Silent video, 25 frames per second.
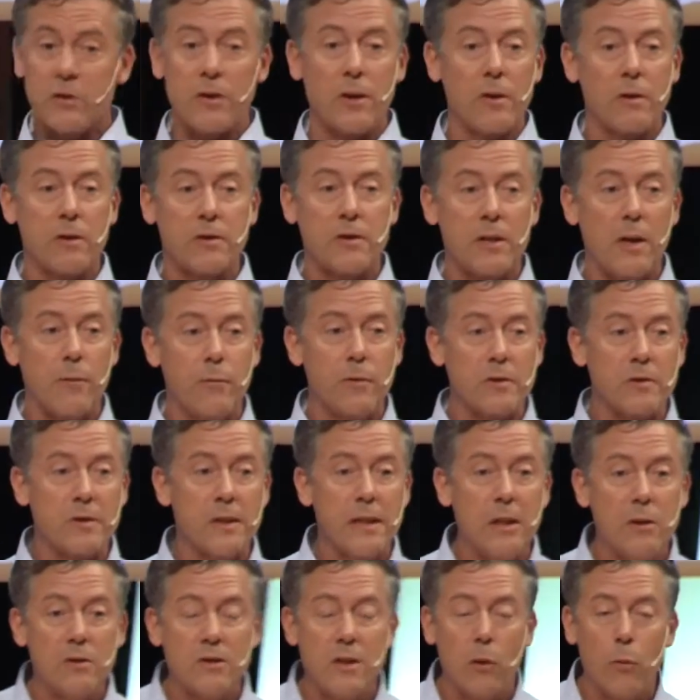on ourselves as
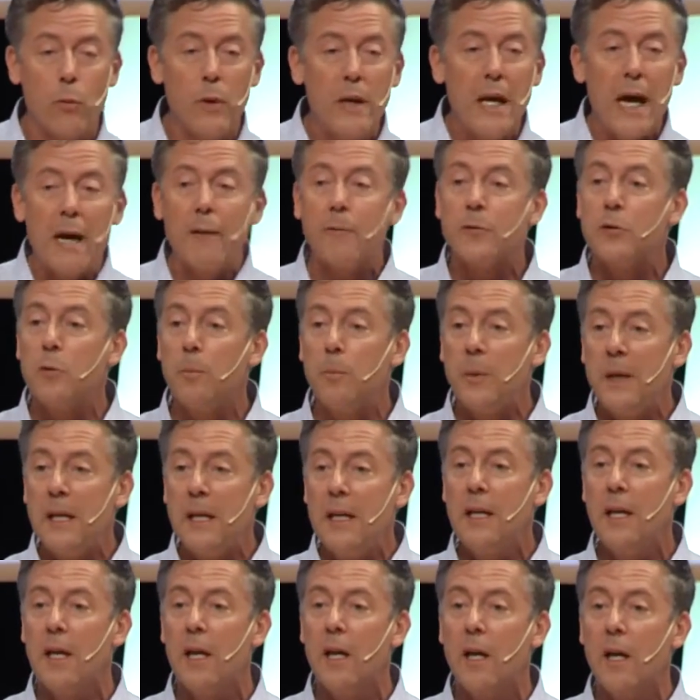leaders that we have to
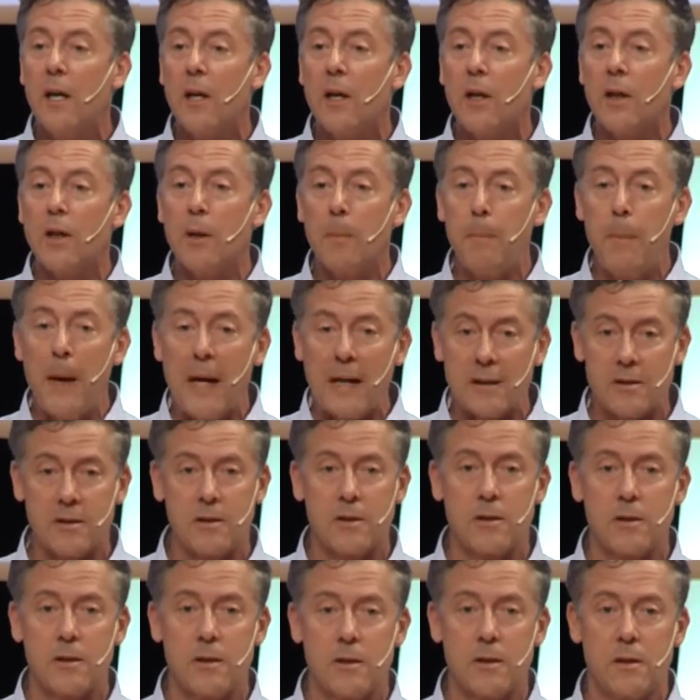be the
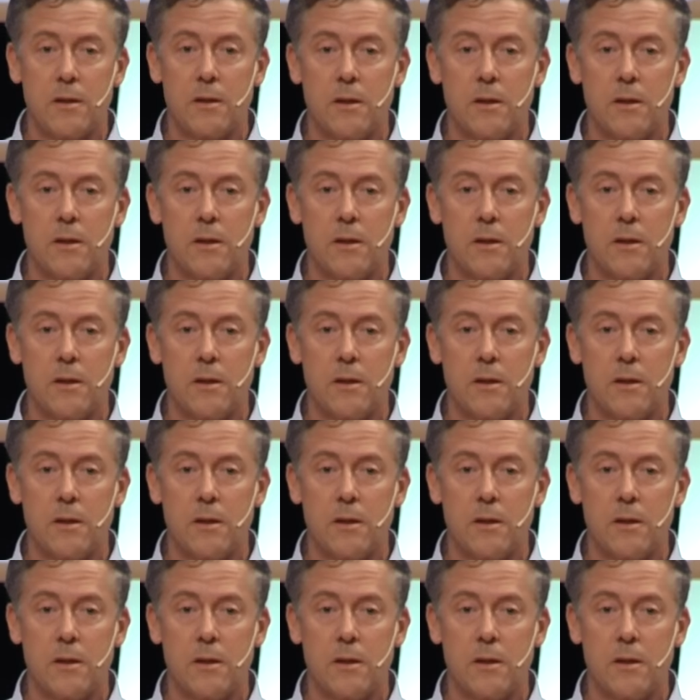best.